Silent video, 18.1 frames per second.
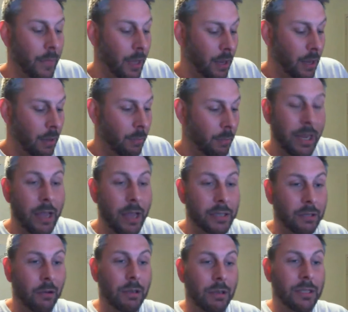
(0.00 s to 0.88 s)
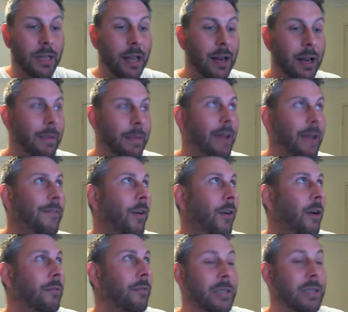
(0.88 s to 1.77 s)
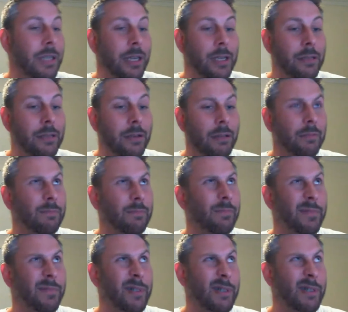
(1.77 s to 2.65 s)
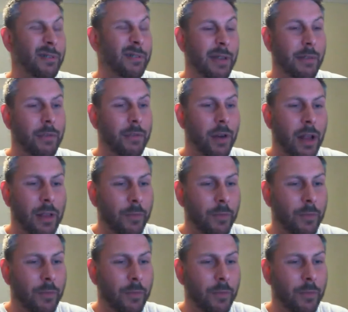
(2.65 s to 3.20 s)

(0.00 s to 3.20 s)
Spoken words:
but yeah, so I started about 5 or 6, 7.